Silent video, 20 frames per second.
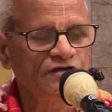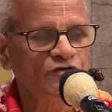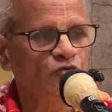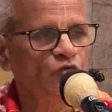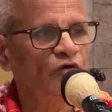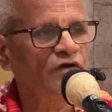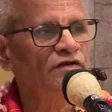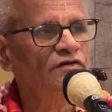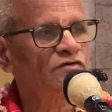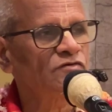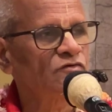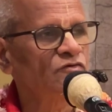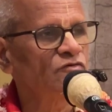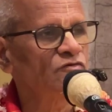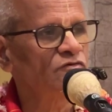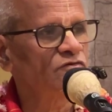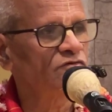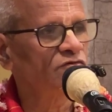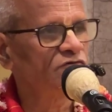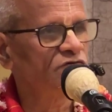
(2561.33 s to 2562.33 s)
he went
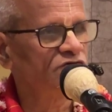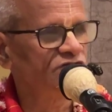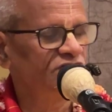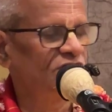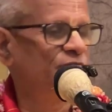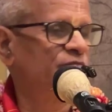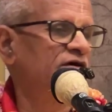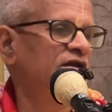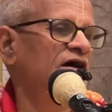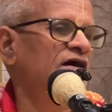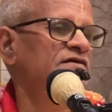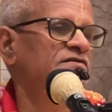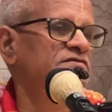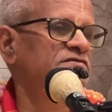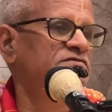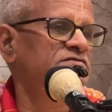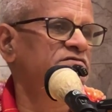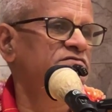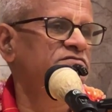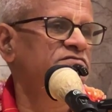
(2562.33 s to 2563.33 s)
to
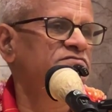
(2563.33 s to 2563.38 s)
Yamaraj.